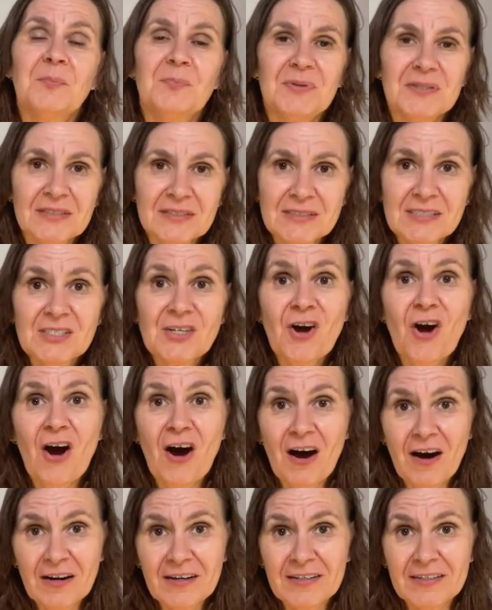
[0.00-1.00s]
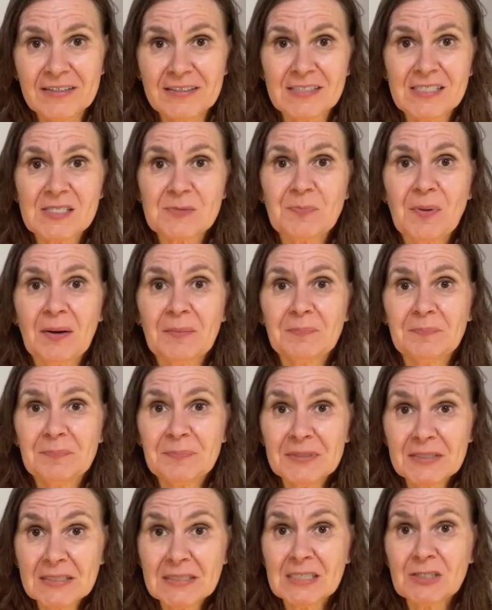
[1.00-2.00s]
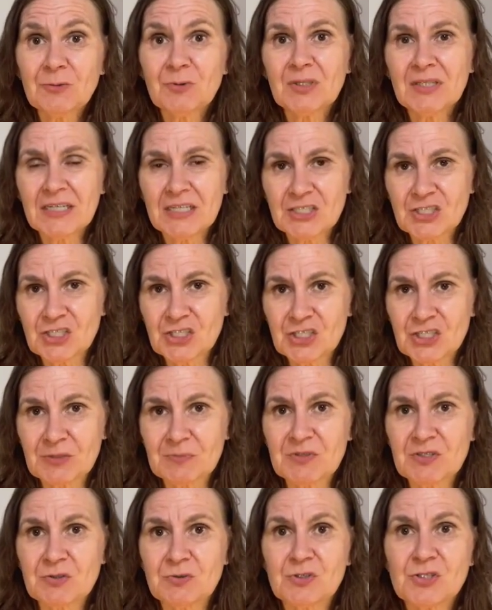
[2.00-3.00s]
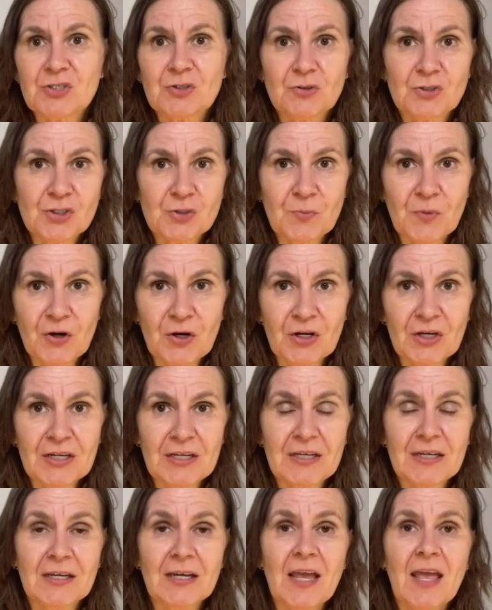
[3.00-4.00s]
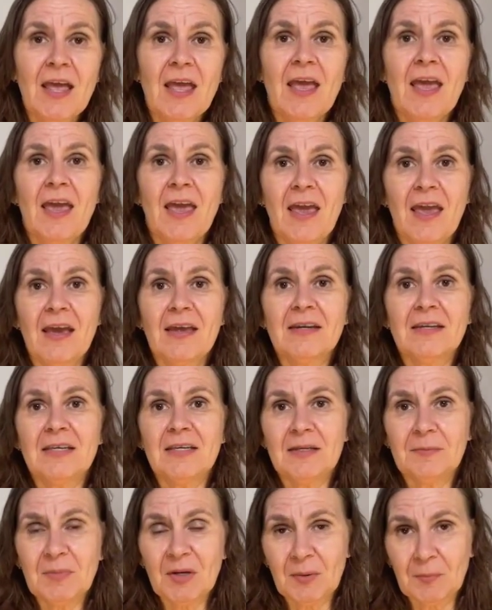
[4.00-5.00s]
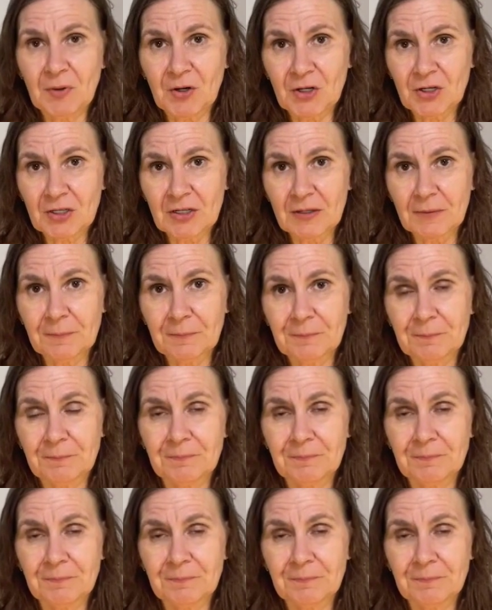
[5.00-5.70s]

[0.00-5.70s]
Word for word: Build an audience by building relationships through social marketing and email marketing.